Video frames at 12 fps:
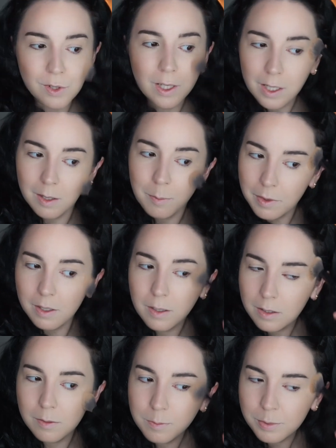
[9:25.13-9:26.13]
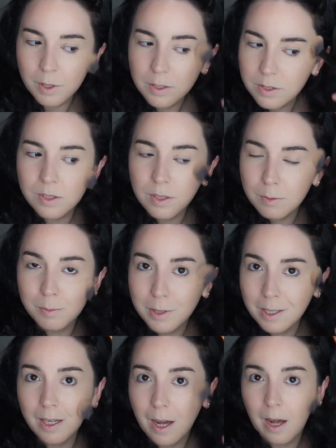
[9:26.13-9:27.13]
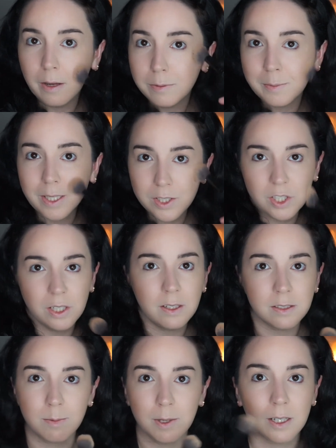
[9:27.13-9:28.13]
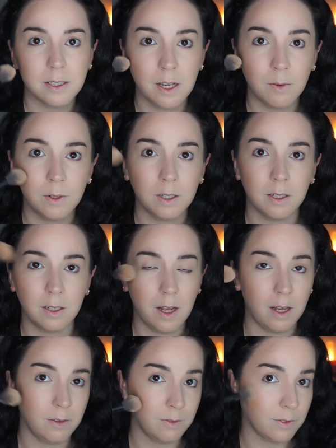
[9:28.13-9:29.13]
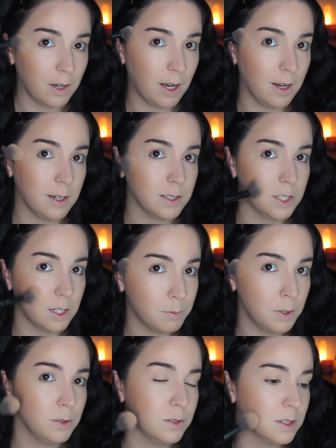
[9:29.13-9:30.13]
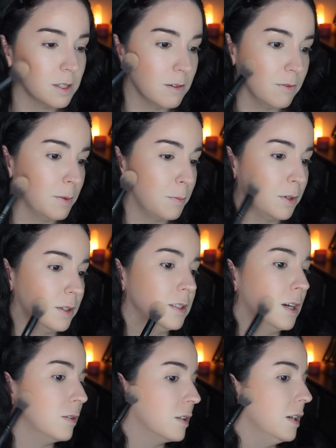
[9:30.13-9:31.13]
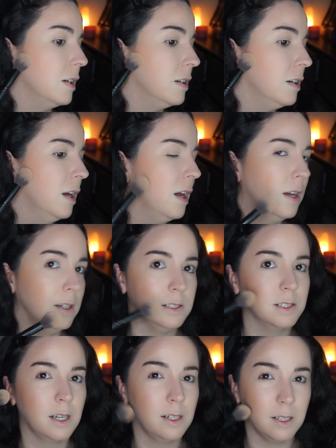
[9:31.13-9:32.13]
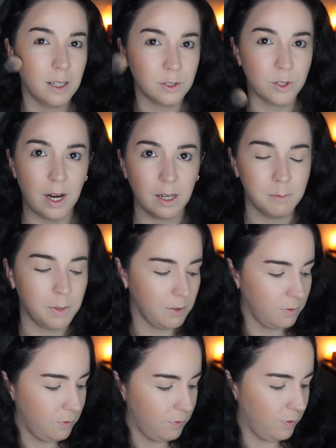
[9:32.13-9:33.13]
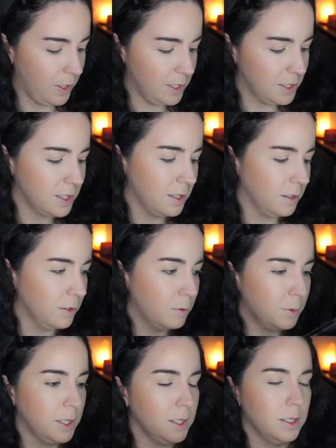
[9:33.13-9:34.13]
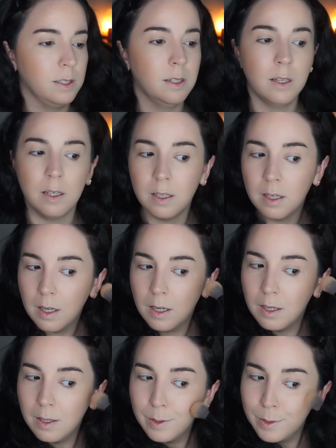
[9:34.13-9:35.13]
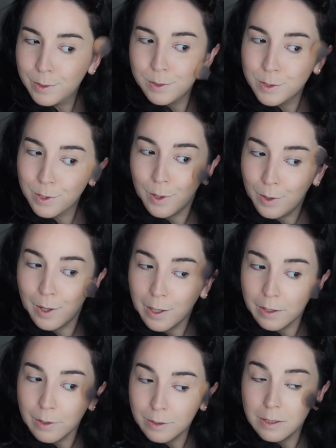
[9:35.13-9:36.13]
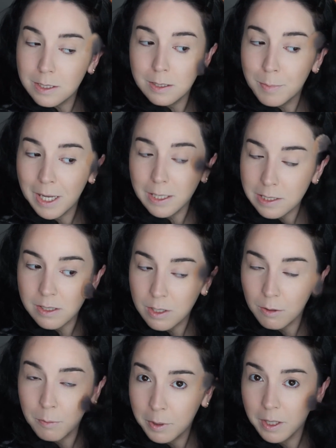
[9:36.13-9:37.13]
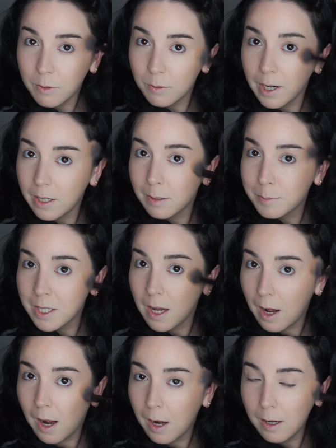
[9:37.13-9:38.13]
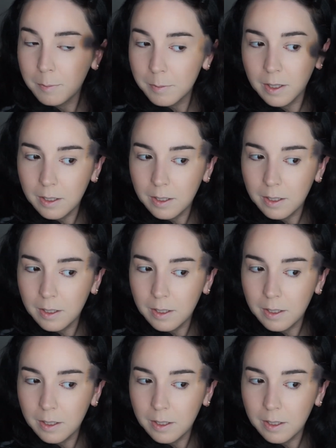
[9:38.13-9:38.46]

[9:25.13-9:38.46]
I keep the bronzer pretty high on my cheeks because I want to have high cheekbones, and if I put it down here, it's kind of like dragging my face a little bit. So I heard it's best to put it right up top